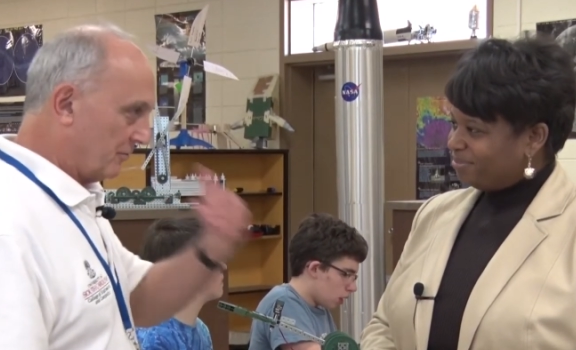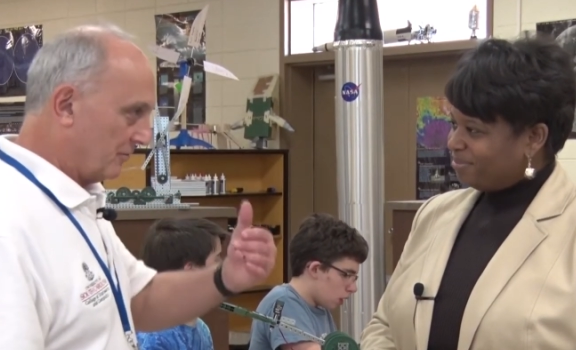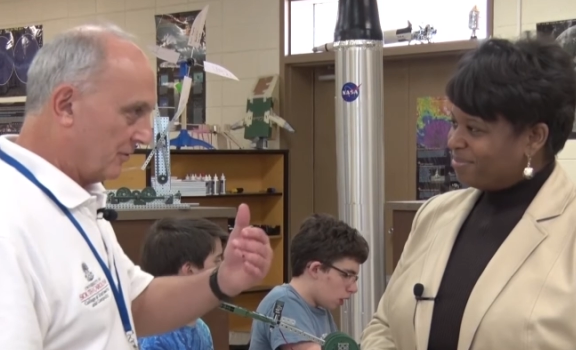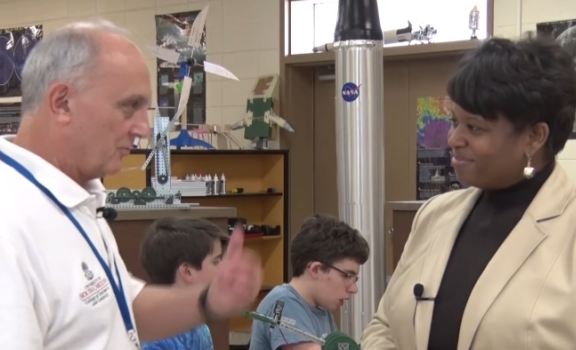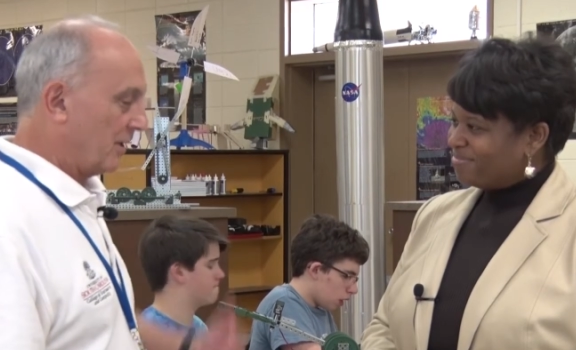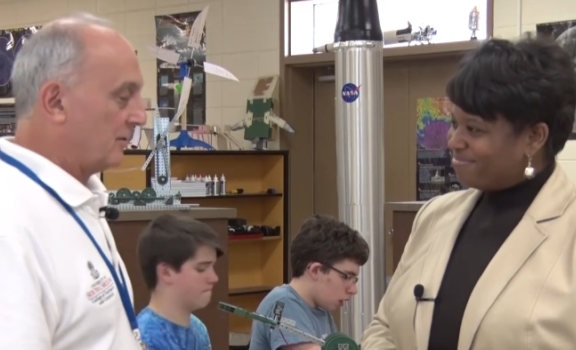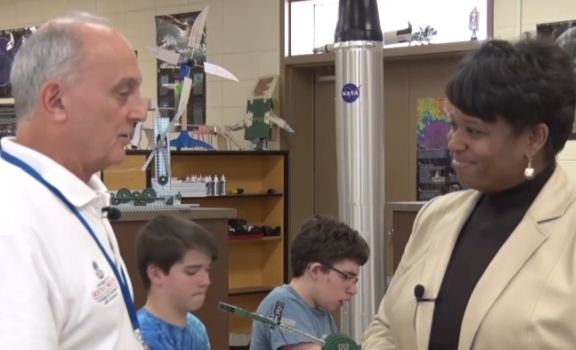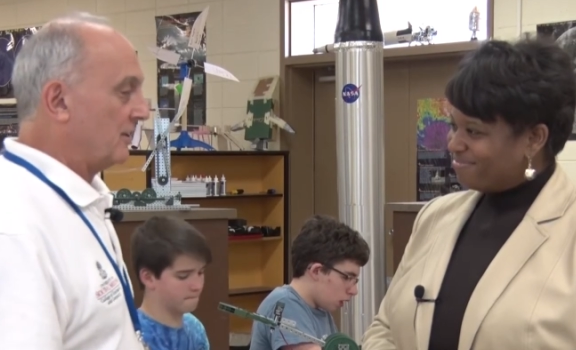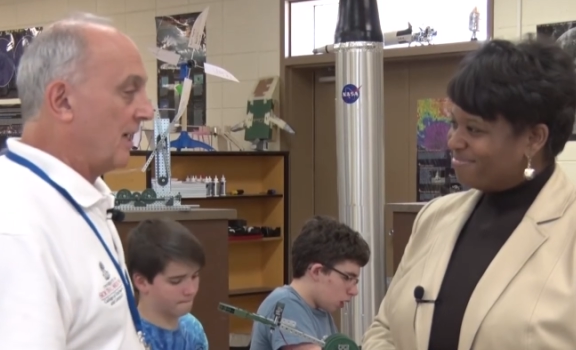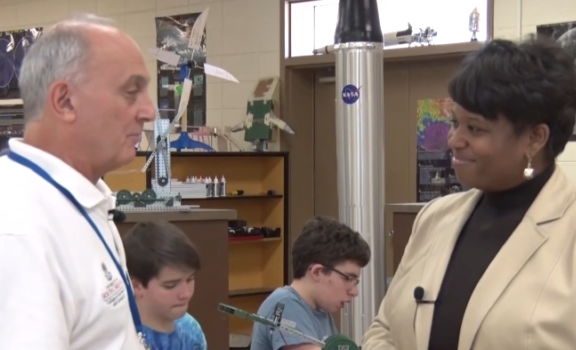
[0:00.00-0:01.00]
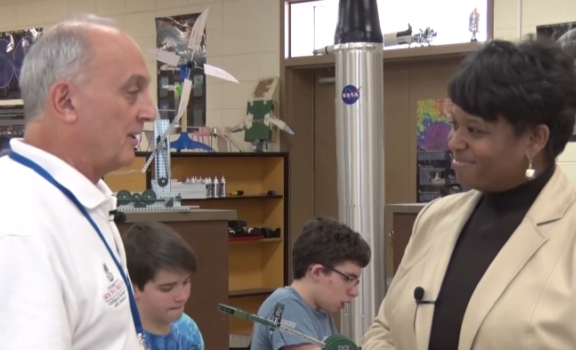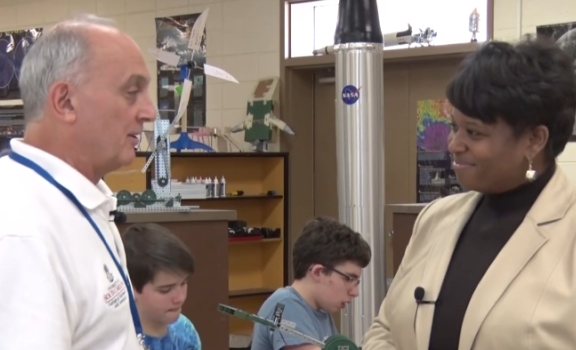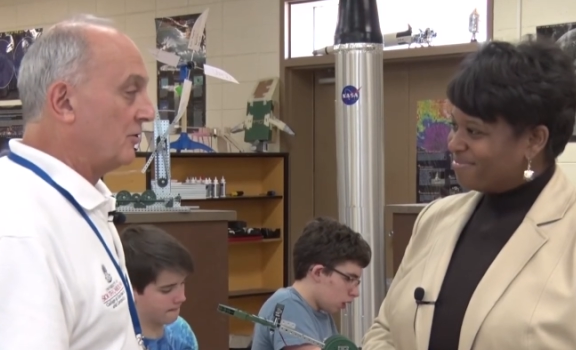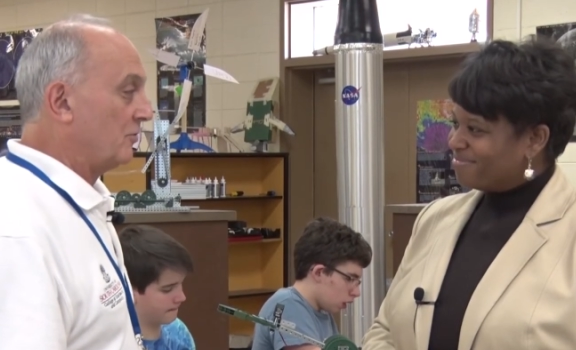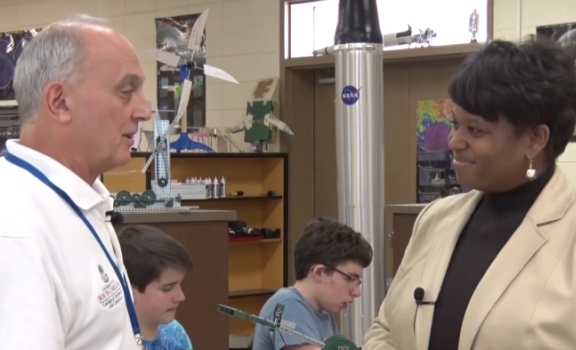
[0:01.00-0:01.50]
Speaker 1: students stretch because I'm
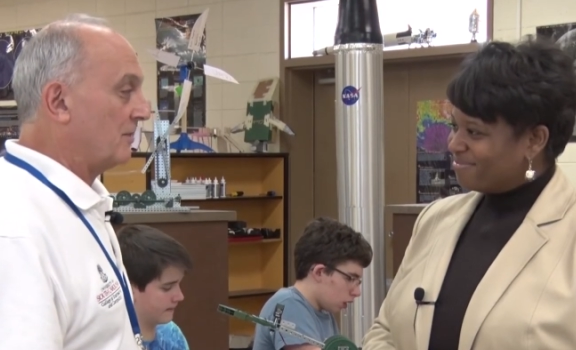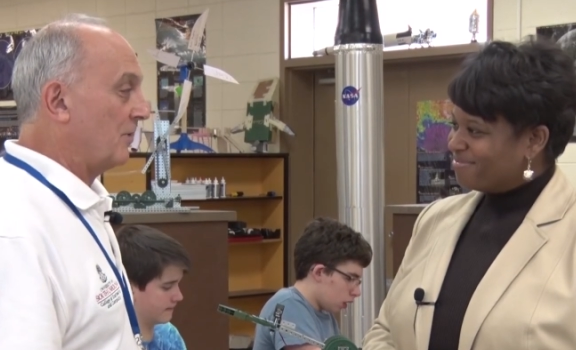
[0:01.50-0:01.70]
being stretched